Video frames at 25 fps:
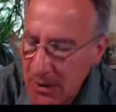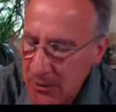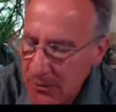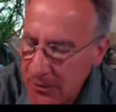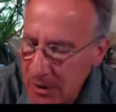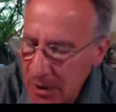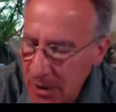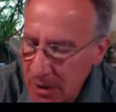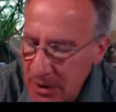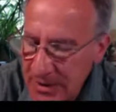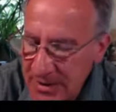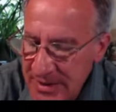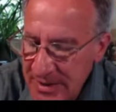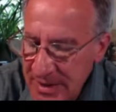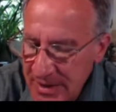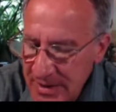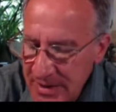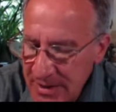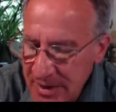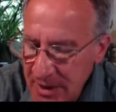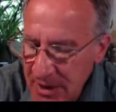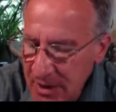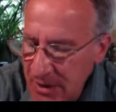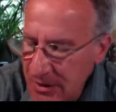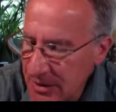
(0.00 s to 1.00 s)
There are
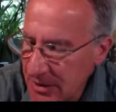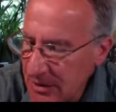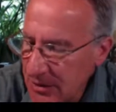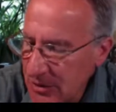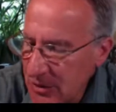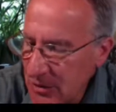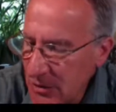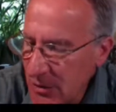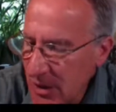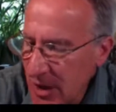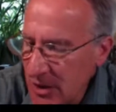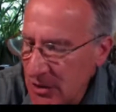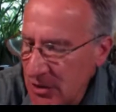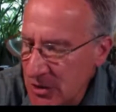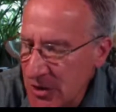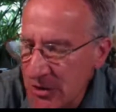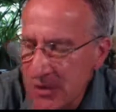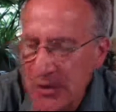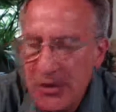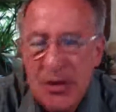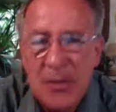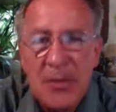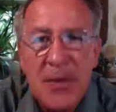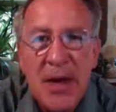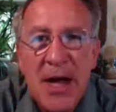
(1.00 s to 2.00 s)
detailed
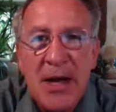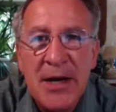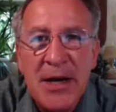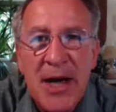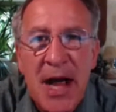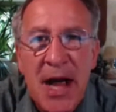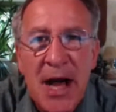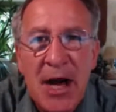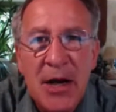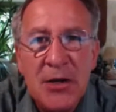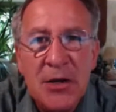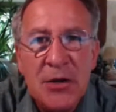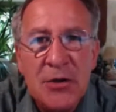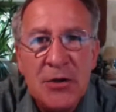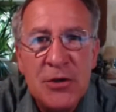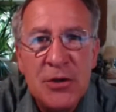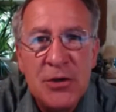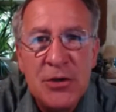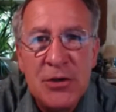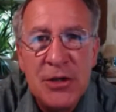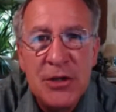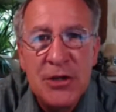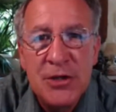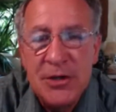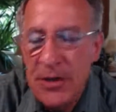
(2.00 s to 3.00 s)
instructions about how you
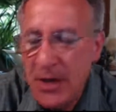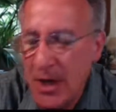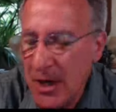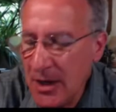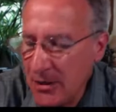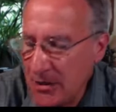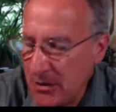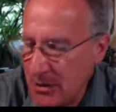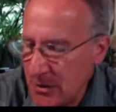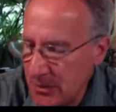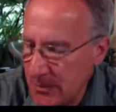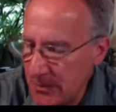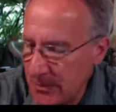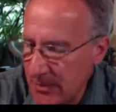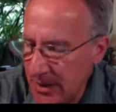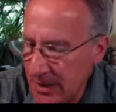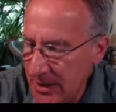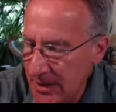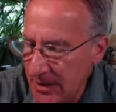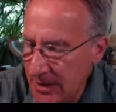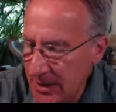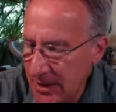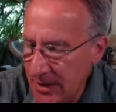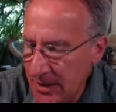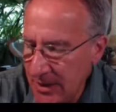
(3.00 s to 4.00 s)
should conduct your
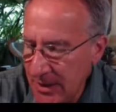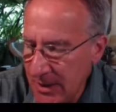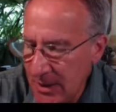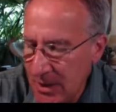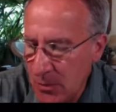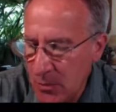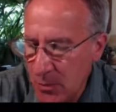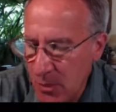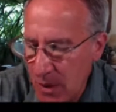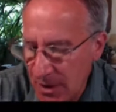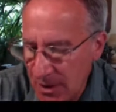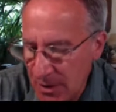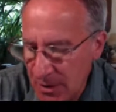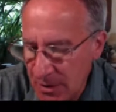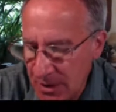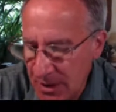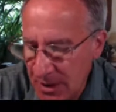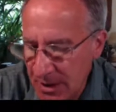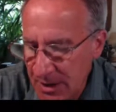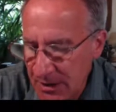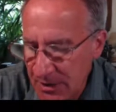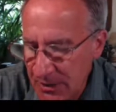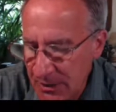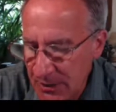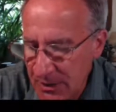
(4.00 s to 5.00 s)
meeting and what you
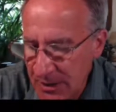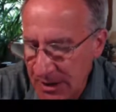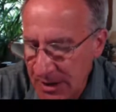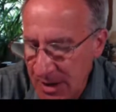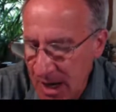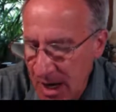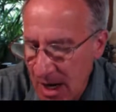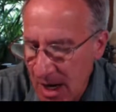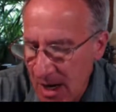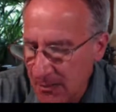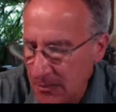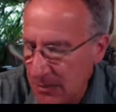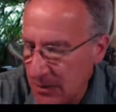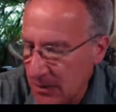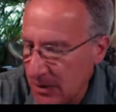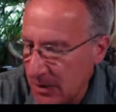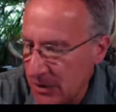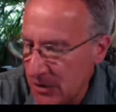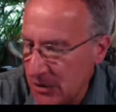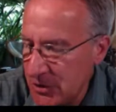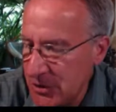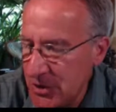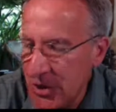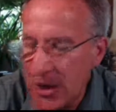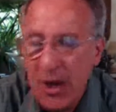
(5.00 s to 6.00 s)
need to
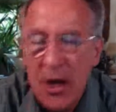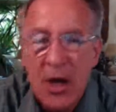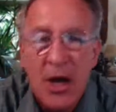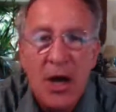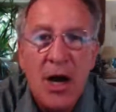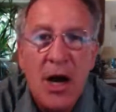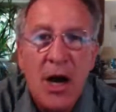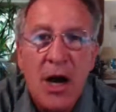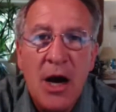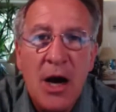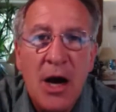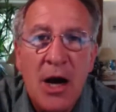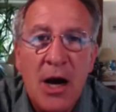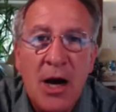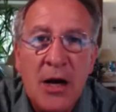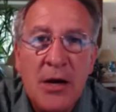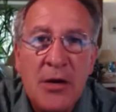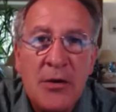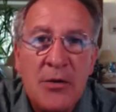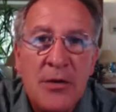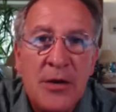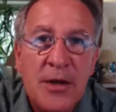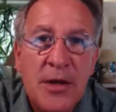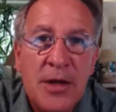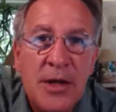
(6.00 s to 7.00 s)
accomplish
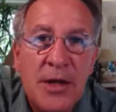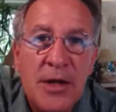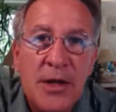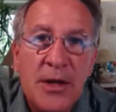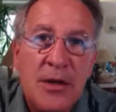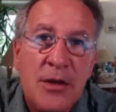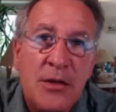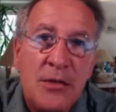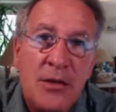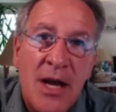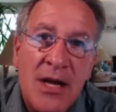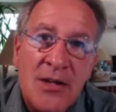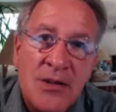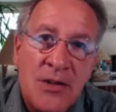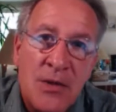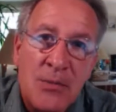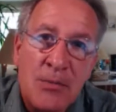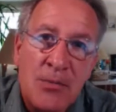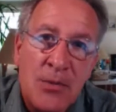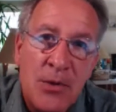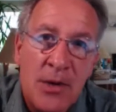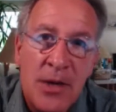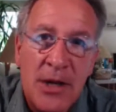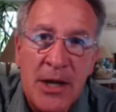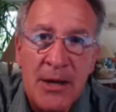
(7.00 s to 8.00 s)
on the lesson
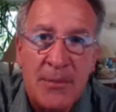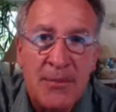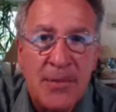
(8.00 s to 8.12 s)
plan